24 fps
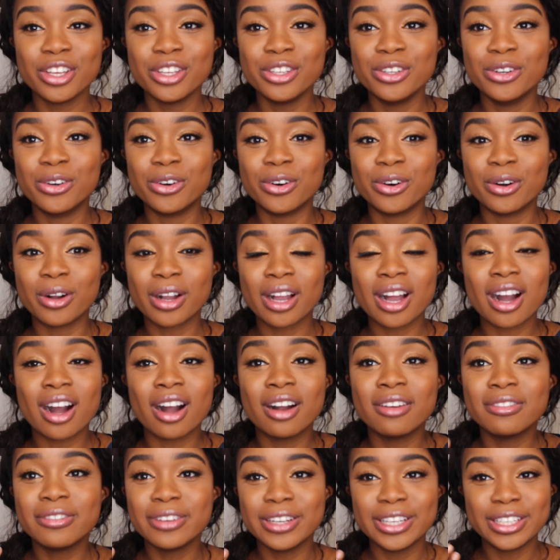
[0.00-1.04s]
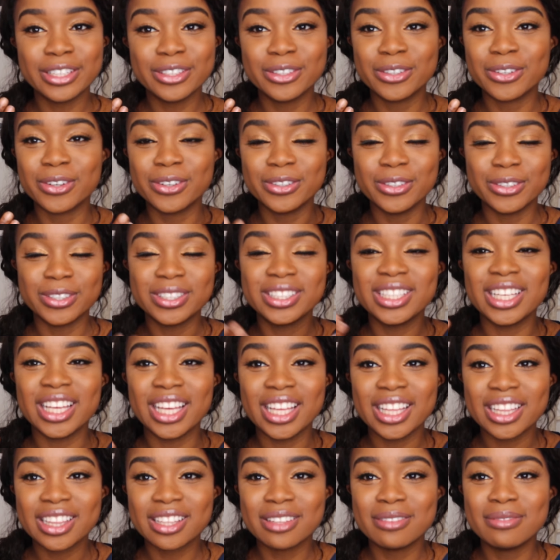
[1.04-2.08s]
you're covering your
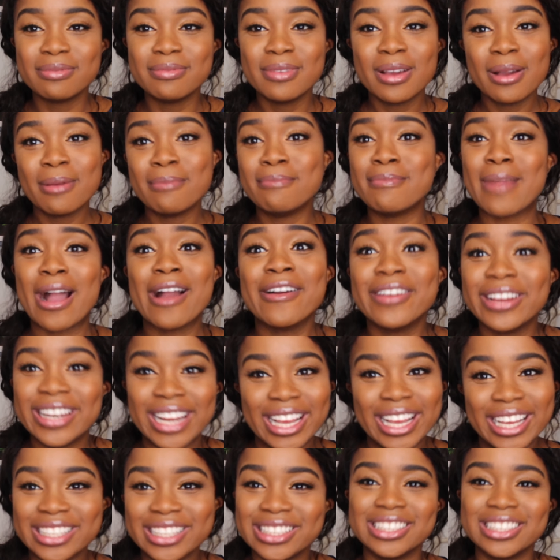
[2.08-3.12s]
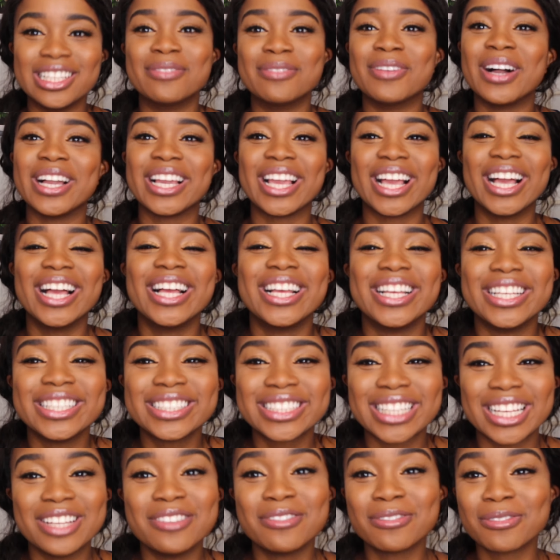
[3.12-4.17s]
teeth and marinating them, I
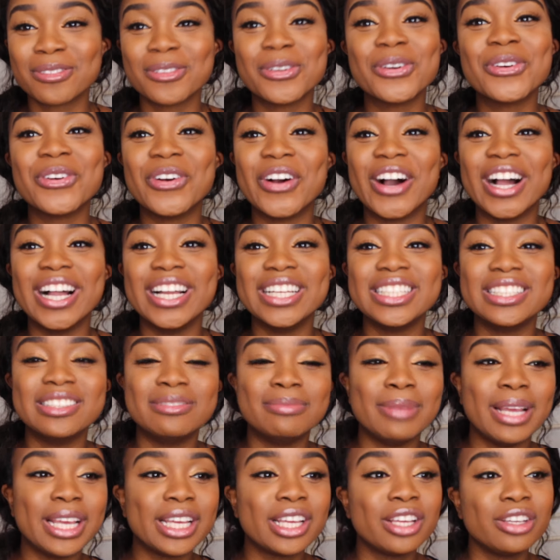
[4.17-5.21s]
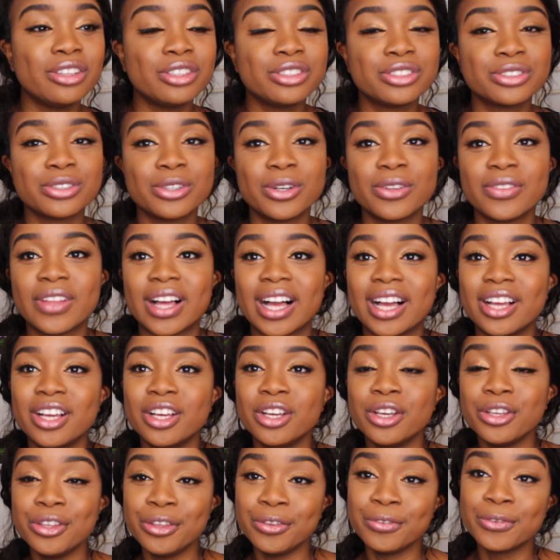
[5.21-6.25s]
guess, in fluoride and making sure that
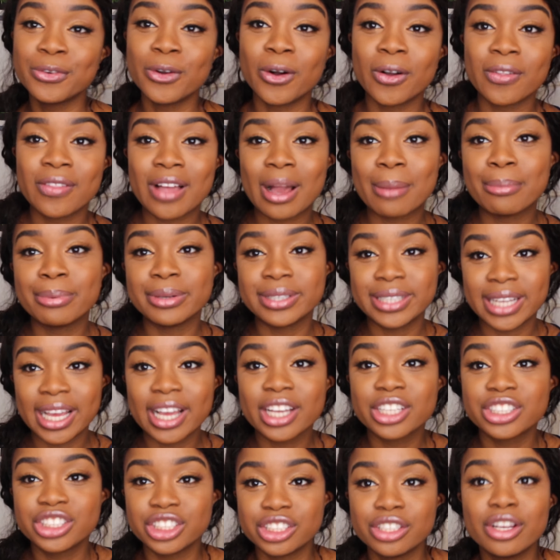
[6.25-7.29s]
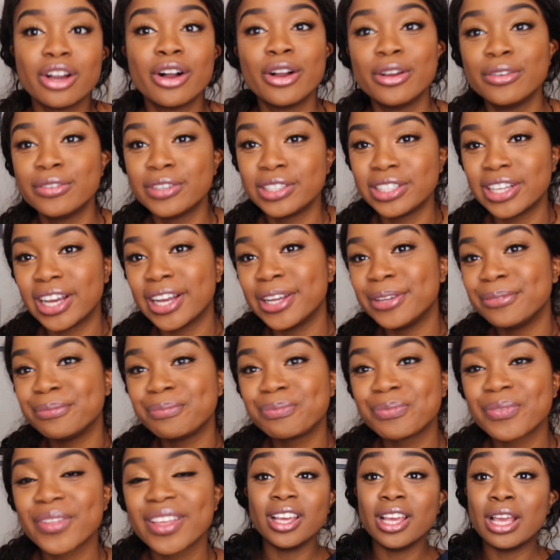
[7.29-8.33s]
you've got that protection overnight.
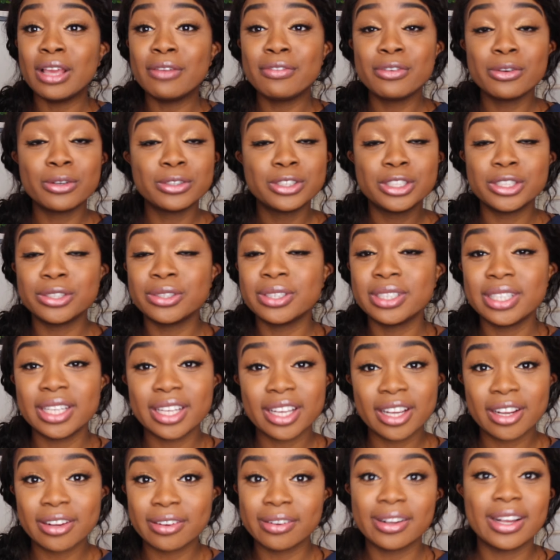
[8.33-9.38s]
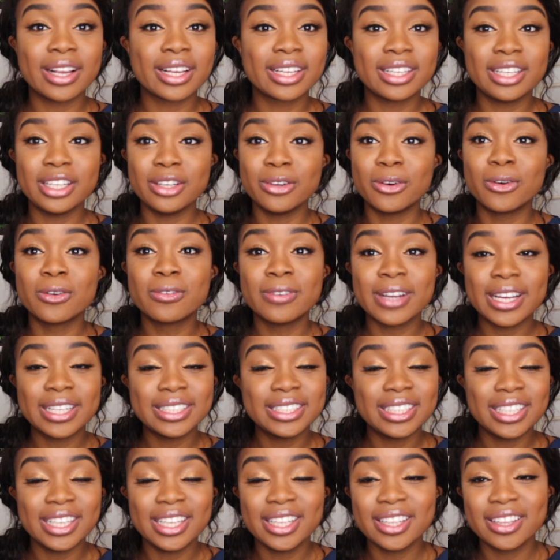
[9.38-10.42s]
If you're doing it correctly
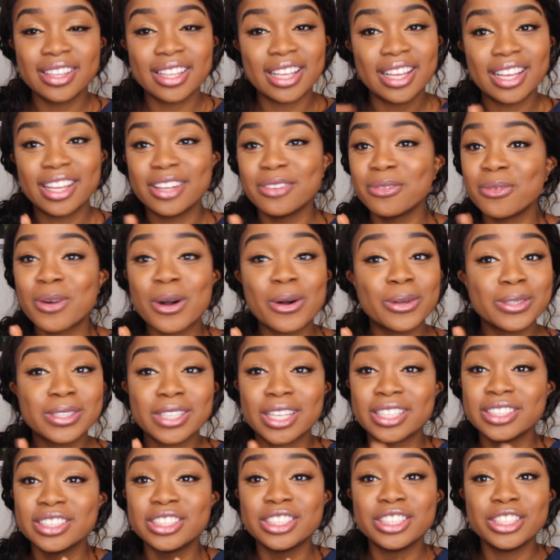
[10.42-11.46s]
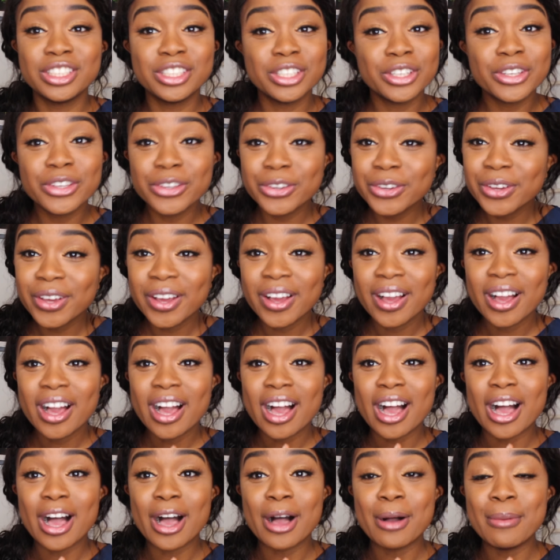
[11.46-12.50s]
already, then well done to you.
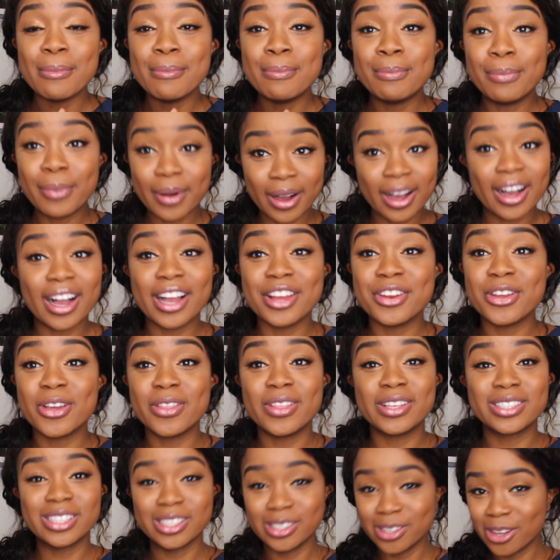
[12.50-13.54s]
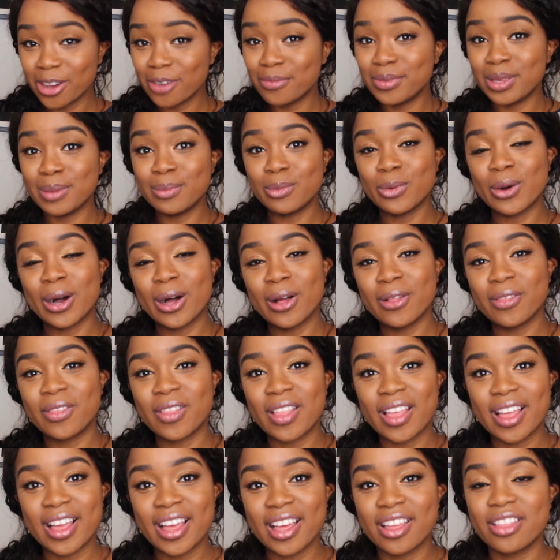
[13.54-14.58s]
But I know there's a lot of people out
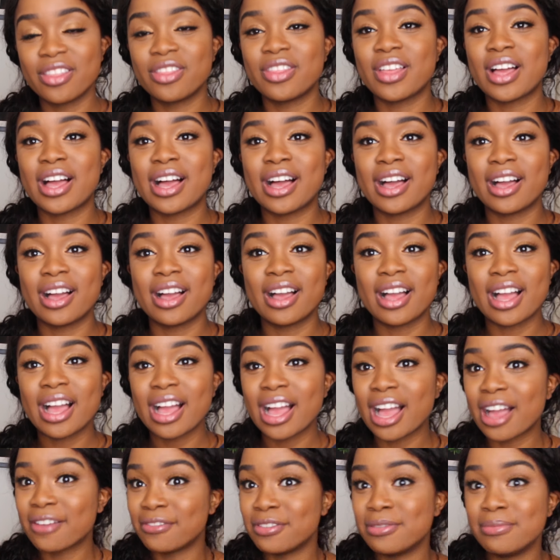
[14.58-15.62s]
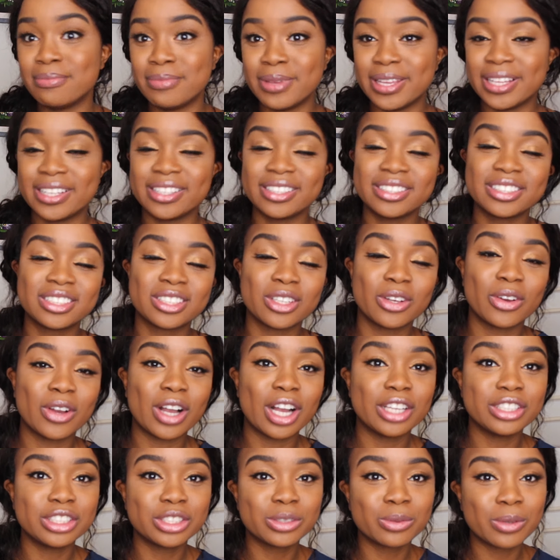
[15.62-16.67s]
there that haven't been, so
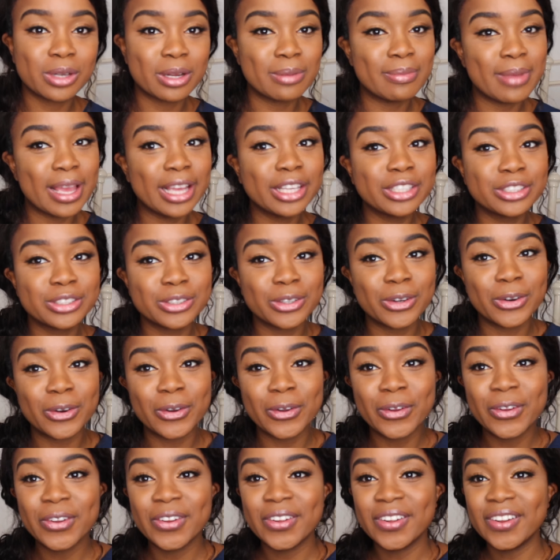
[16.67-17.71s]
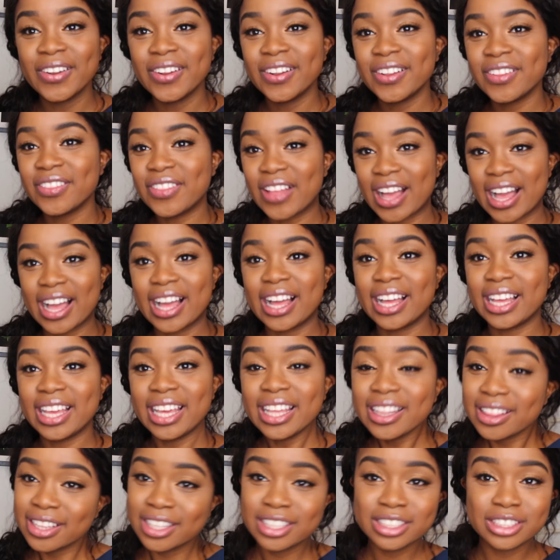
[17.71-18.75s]
I just want to make sure that
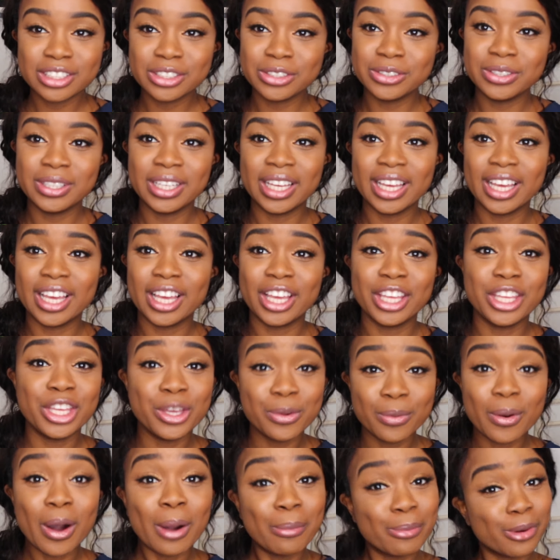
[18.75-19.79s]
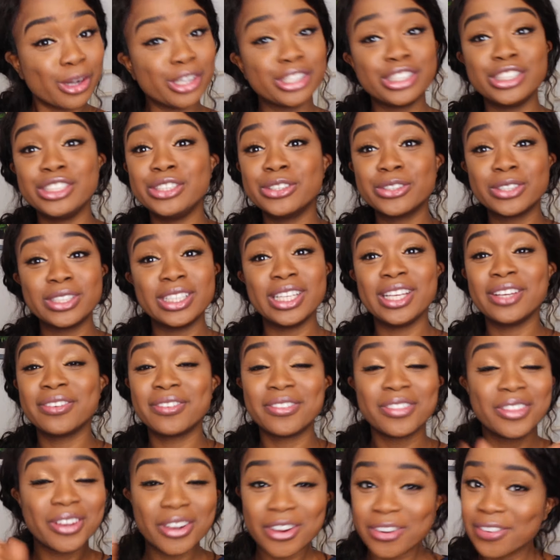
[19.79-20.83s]
in this new year you are brushing your teeth
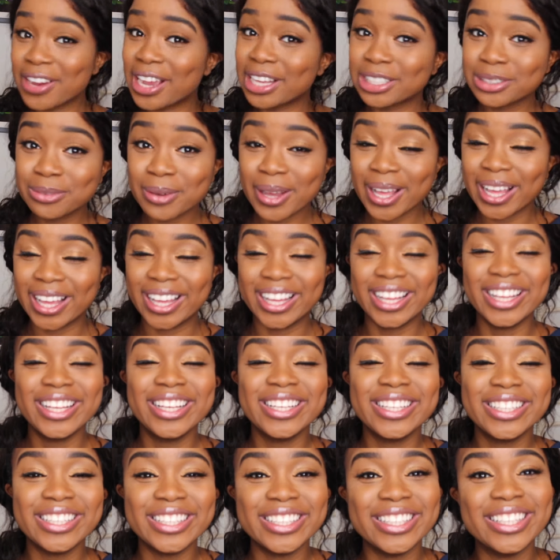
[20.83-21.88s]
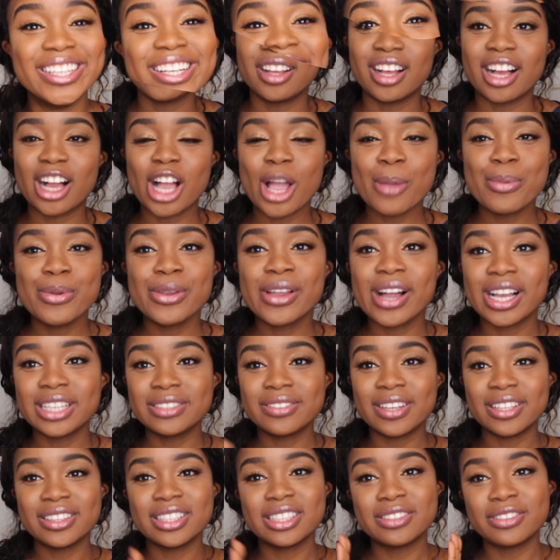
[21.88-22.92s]
the correct way. I hope you
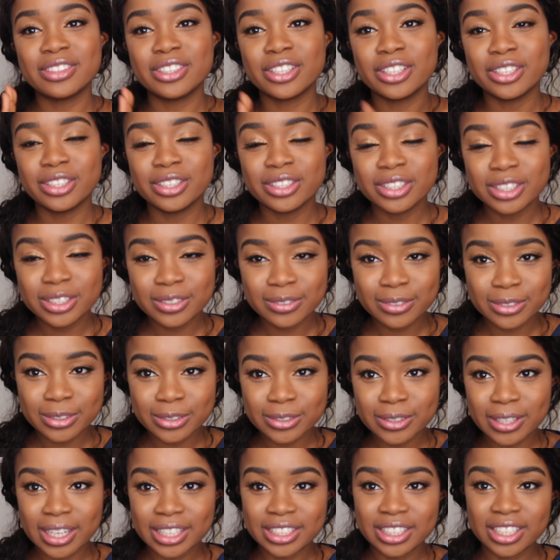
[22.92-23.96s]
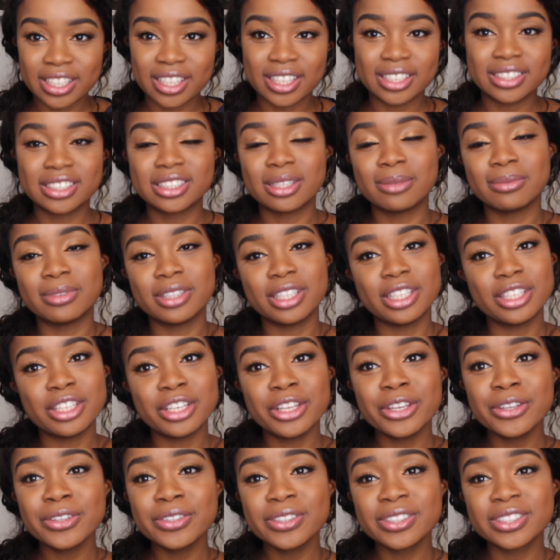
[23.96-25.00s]
guys found this video useful and you learned something
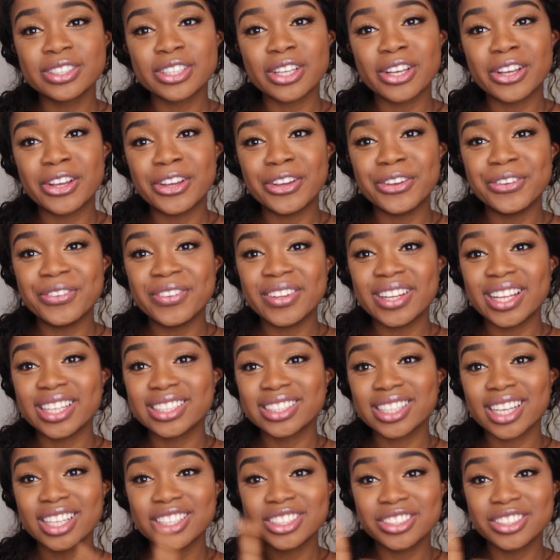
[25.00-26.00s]
new, so let's get